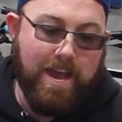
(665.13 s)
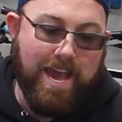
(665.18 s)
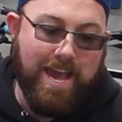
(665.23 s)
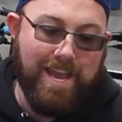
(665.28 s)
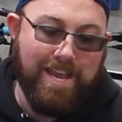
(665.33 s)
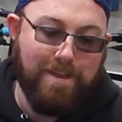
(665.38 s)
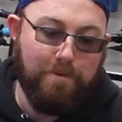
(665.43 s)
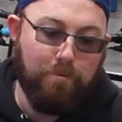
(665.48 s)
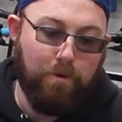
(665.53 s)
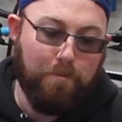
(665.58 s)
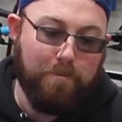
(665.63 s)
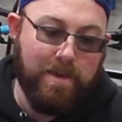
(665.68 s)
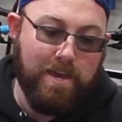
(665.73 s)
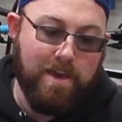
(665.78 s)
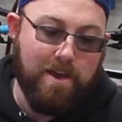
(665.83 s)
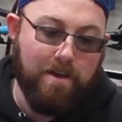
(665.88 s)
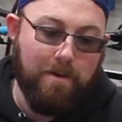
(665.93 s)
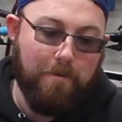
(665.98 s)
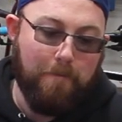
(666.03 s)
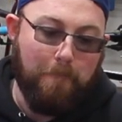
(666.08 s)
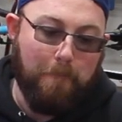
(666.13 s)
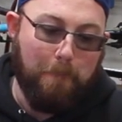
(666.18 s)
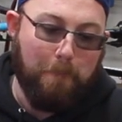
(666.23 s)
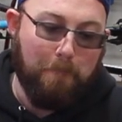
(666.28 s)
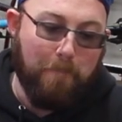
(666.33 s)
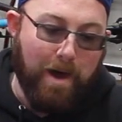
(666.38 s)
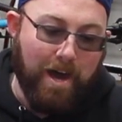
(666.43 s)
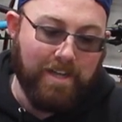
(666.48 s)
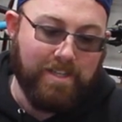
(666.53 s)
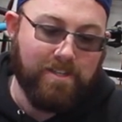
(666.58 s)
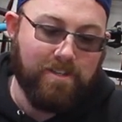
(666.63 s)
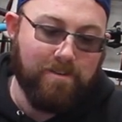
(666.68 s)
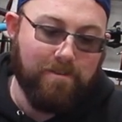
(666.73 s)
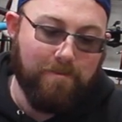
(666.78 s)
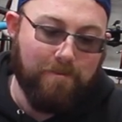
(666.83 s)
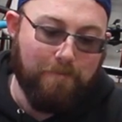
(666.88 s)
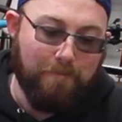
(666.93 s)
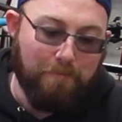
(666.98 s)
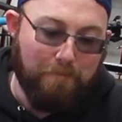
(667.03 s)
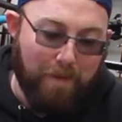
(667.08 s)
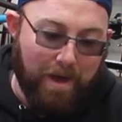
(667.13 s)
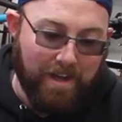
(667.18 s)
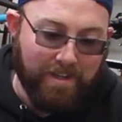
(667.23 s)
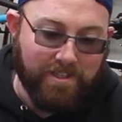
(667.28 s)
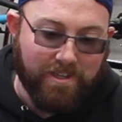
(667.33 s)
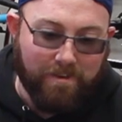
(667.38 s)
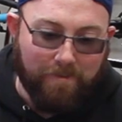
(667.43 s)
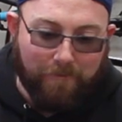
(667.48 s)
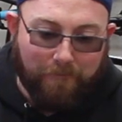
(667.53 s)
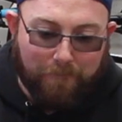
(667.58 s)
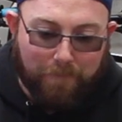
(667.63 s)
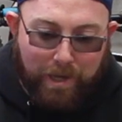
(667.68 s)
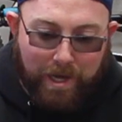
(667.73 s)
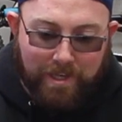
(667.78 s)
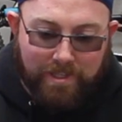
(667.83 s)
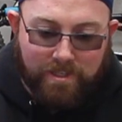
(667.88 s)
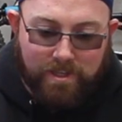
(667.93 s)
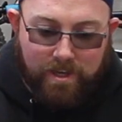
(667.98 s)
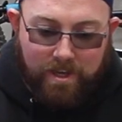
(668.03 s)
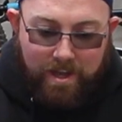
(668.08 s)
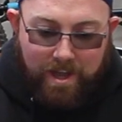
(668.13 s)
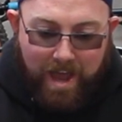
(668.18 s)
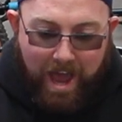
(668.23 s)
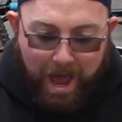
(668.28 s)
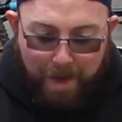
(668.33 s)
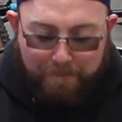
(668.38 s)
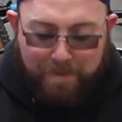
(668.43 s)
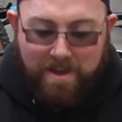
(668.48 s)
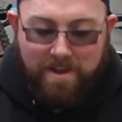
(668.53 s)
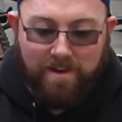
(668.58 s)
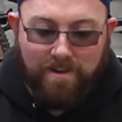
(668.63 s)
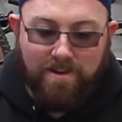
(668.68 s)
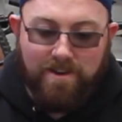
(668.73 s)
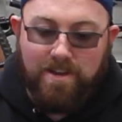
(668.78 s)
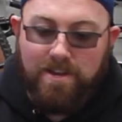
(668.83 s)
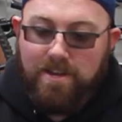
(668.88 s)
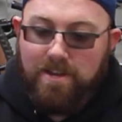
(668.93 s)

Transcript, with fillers: and you will be much, much, much happier.